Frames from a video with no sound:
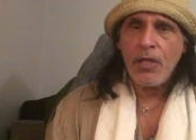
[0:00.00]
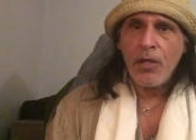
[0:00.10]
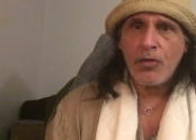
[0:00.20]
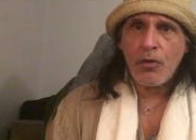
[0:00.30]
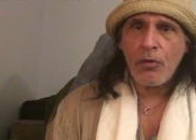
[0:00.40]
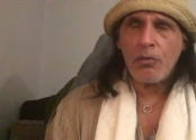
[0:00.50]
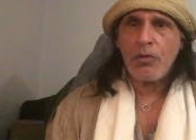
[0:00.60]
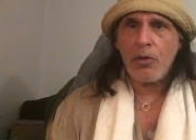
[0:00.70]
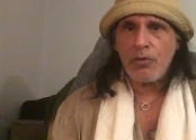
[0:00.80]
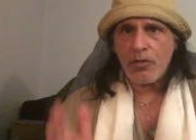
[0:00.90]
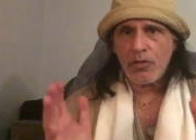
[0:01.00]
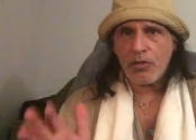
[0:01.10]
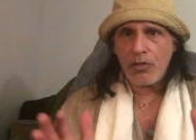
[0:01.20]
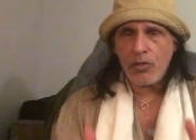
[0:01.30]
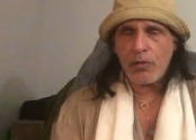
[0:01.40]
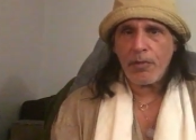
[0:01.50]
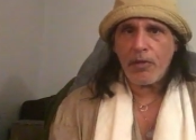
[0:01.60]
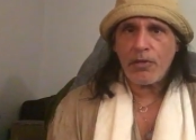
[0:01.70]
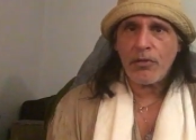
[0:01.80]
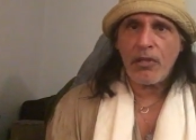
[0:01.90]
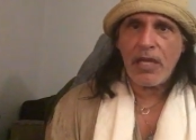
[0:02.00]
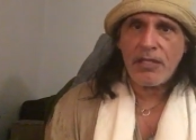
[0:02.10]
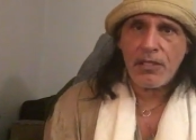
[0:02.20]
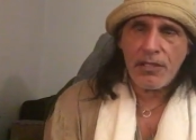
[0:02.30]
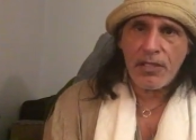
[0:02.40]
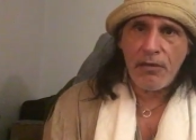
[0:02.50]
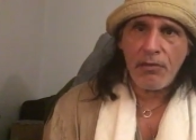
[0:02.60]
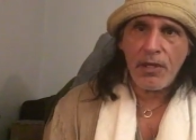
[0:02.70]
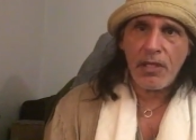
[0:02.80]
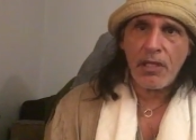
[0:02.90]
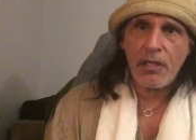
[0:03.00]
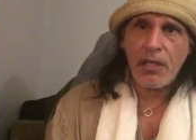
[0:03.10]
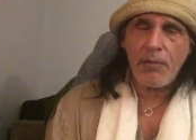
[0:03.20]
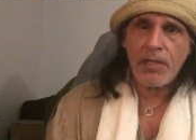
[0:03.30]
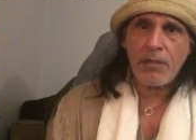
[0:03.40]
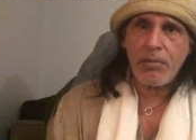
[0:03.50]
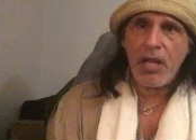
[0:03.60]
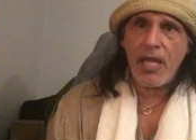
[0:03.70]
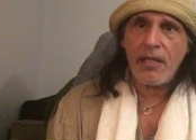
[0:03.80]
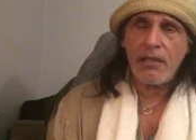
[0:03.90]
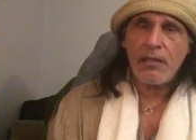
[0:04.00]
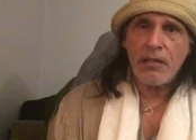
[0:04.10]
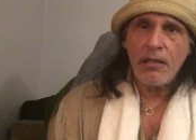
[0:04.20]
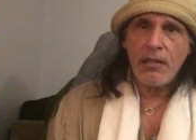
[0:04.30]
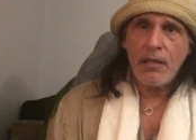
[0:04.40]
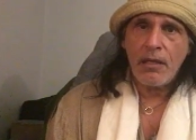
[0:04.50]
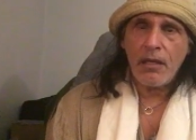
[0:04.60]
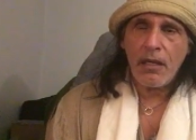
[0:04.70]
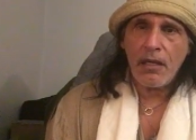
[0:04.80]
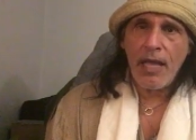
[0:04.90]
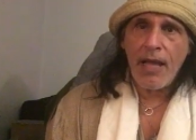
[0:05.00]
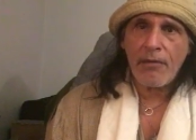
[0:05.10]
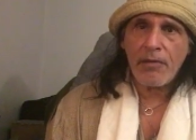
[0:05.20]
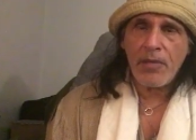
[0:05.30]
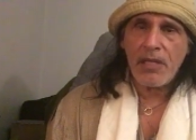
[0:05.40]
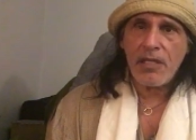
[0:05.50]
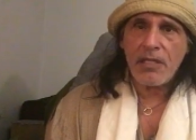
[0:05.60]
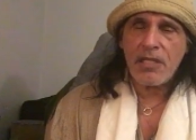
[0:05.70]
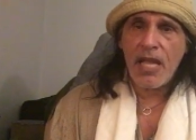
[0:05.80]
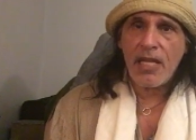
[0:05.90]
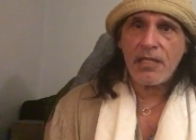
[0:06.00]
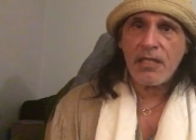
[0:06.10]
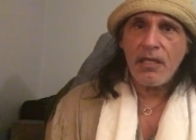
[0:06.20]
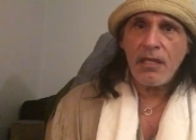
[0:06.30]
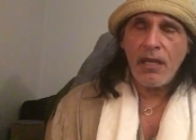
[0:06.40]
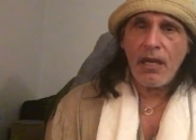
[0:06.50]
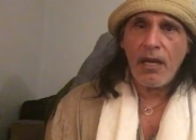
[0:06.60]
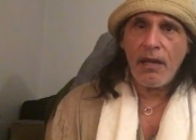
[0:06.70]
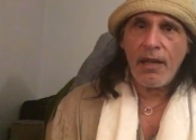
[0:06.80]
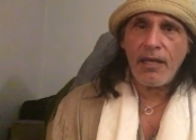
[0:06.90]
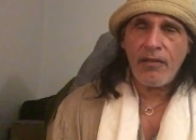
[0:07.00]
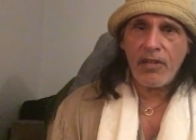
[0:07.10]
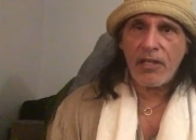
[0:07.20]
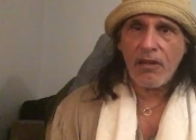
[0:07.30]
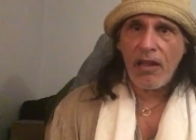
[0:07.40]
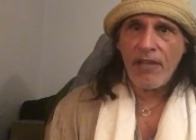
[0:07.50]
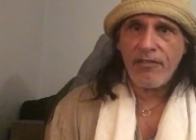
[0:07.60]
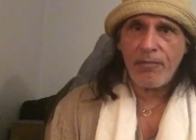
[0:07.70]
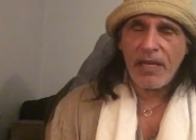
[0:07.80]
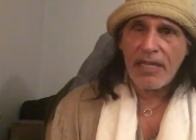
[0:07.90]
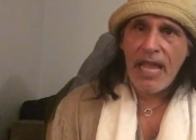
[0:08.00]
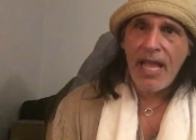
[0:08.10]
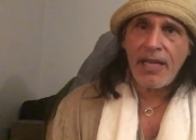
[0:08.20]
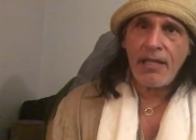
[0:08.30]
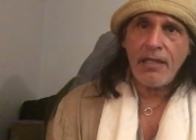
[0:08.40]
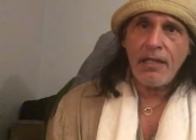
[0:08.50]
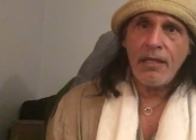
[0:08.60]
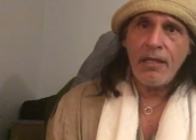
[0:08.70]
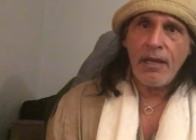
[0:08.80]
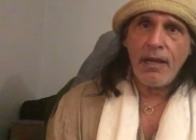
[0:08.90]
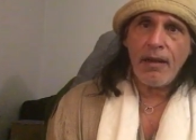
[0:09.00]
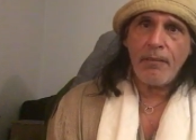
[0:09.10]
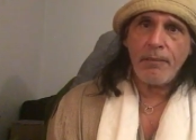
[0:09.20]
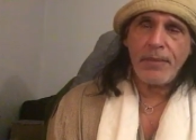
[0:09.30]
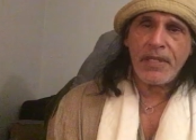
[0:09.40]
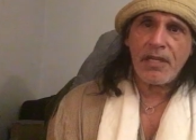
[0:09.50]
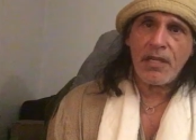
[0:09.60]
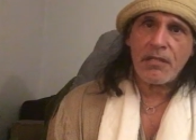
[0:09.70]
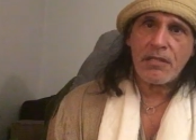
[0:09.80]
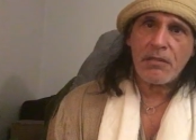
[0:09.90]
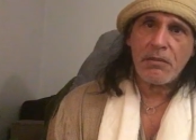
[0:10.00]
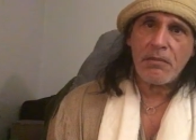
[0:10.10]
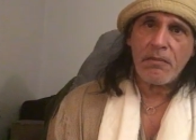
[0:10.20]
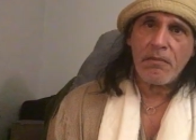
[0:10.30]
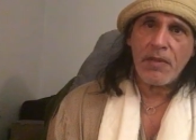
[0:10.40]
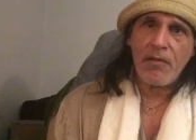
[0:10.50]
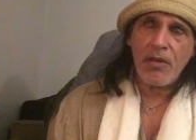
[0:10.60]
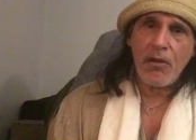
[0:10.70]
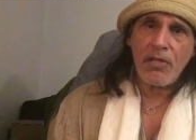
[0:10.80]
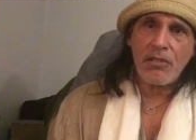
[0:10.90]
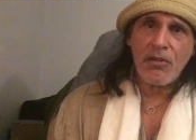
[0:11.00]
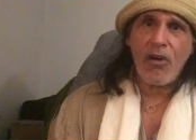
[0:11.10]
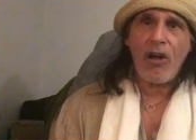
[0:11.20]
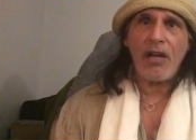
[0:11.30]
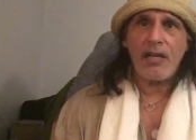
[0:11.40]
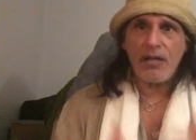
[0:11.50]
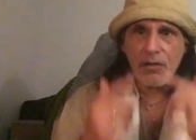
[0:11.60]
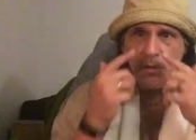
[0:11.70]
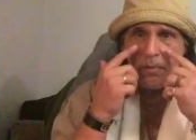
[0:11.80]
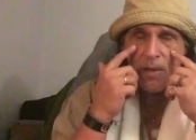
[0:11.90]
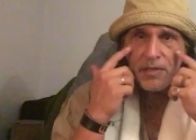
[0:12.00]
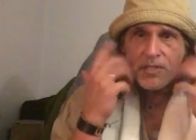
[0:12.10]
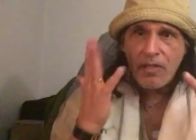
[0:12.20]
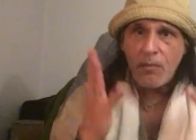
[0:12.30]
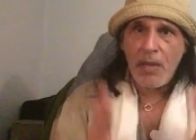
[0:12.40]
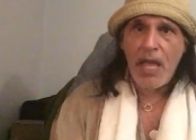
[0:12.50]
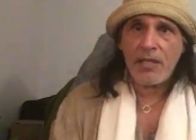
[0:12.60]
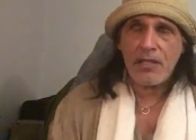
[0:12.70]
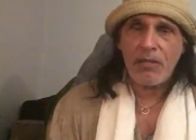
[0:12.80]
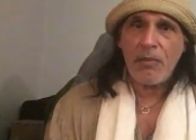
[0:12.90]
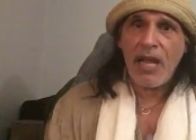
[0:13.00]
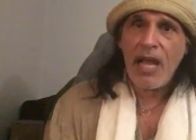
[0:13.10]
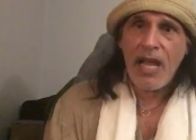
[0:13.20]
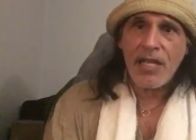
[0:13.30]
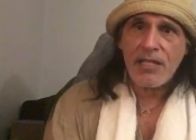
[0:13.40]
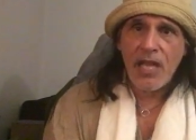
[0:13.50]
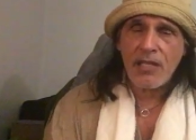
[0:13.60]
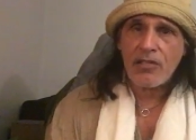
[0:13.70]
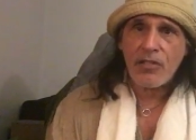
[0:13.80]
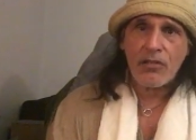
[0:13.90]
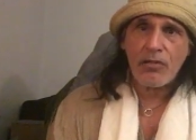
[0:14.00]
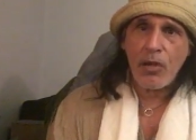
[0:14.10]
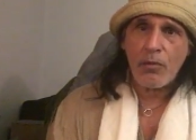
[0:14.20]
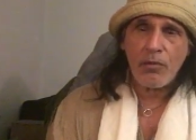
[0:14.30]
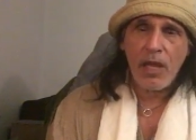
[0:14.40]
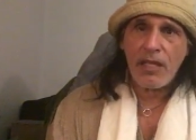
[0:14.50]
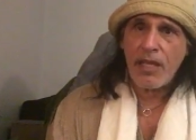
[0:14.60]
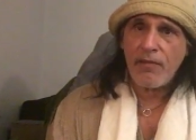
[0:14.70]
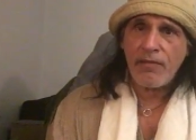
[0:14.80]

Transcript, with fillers: so those are the two spiritual lessons that really come into play uh, a lot with me these days uh, and even in the life of my daddy, um, because even though he's gone and you can probably see the bags under my eyes, I still don't, I get